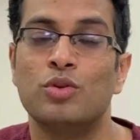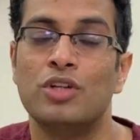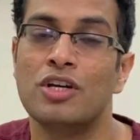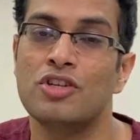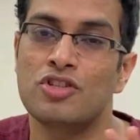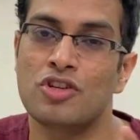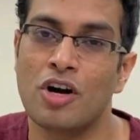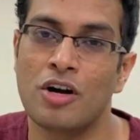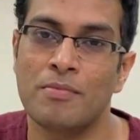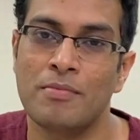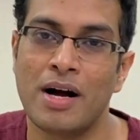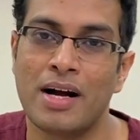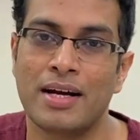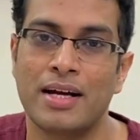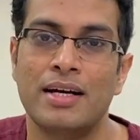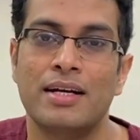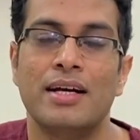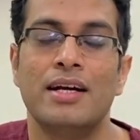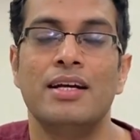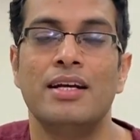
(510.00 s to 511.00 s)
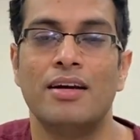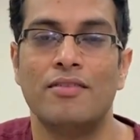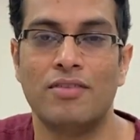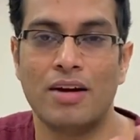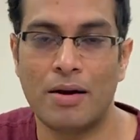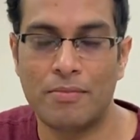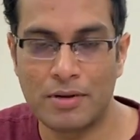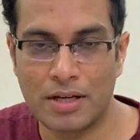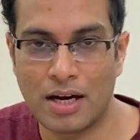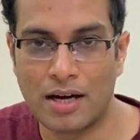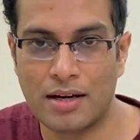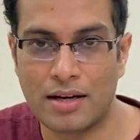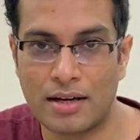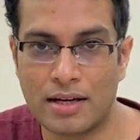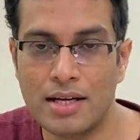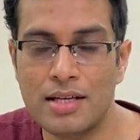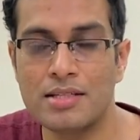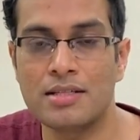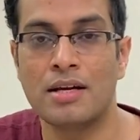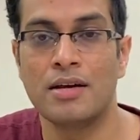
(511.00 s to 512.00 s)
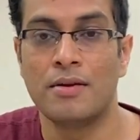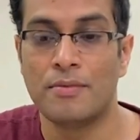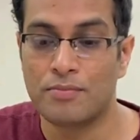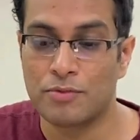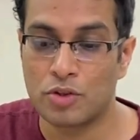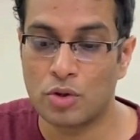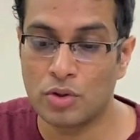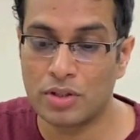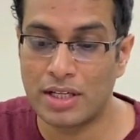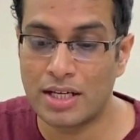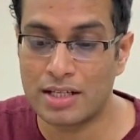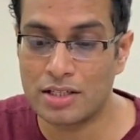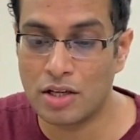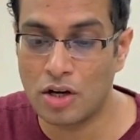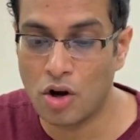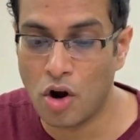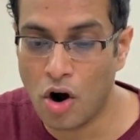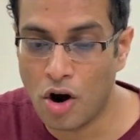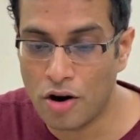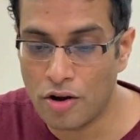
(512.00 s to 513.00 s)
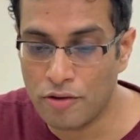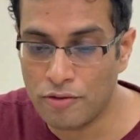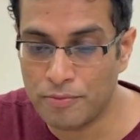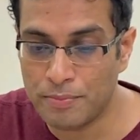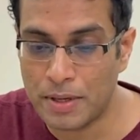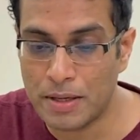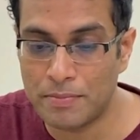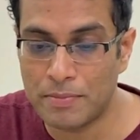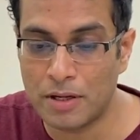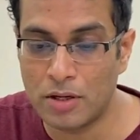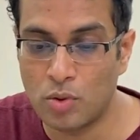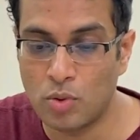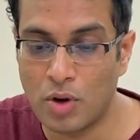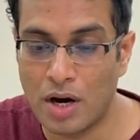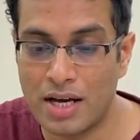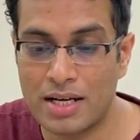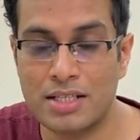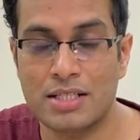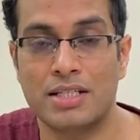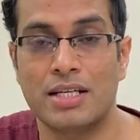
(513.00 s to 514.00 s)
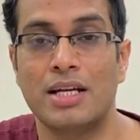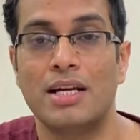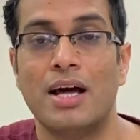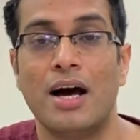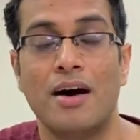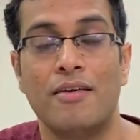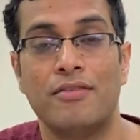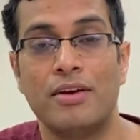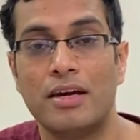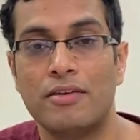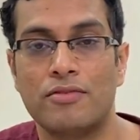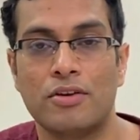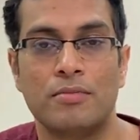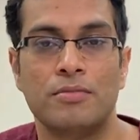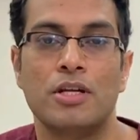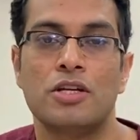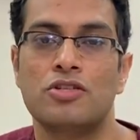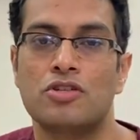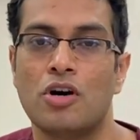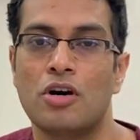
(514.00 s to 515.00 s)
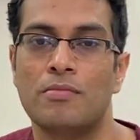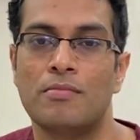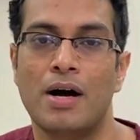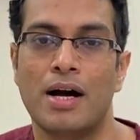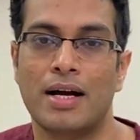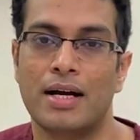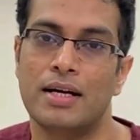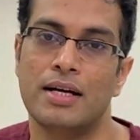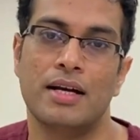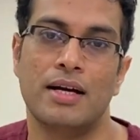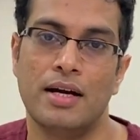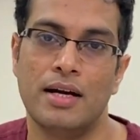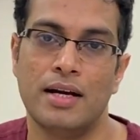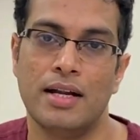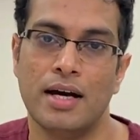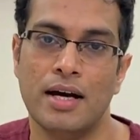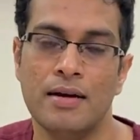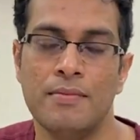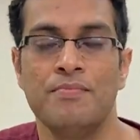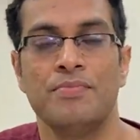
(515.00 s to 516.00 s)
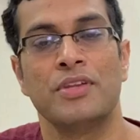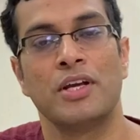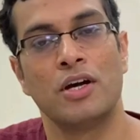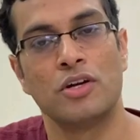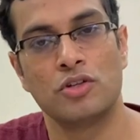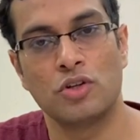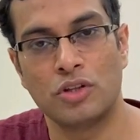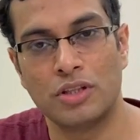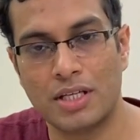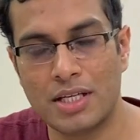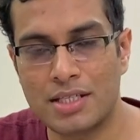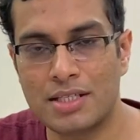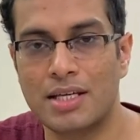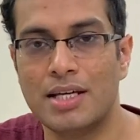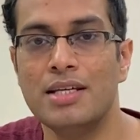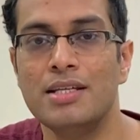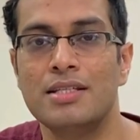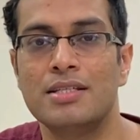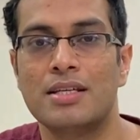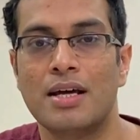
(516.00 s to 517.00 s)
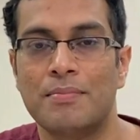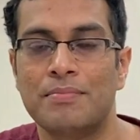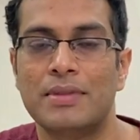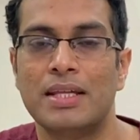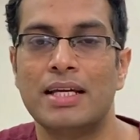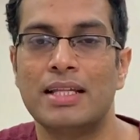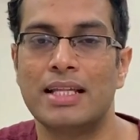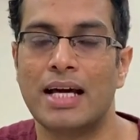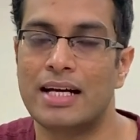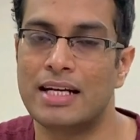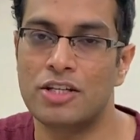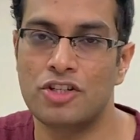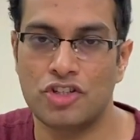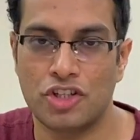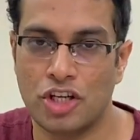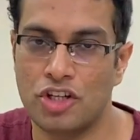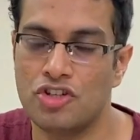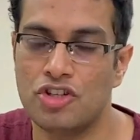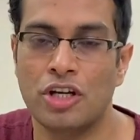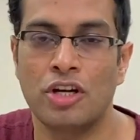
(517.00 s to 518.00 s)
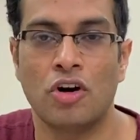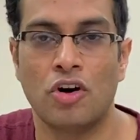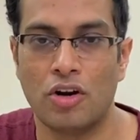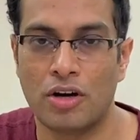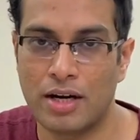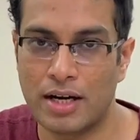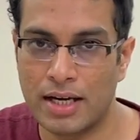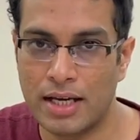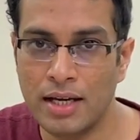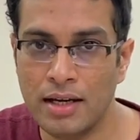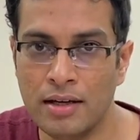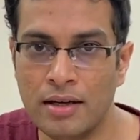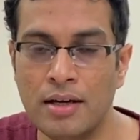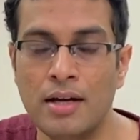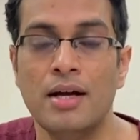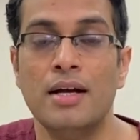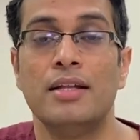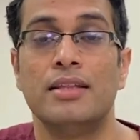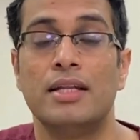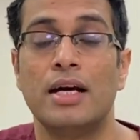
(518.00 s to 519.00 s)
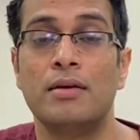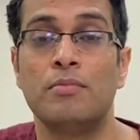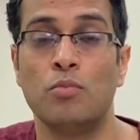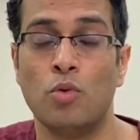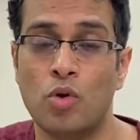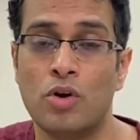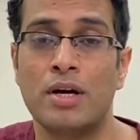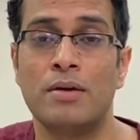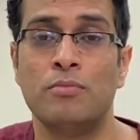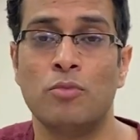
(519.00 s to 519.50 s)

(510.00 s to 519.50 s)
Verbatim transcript: to the stock market in developed countries. So there is a lot of people who are still away from the stock market in India. So this is something that is changing already, that more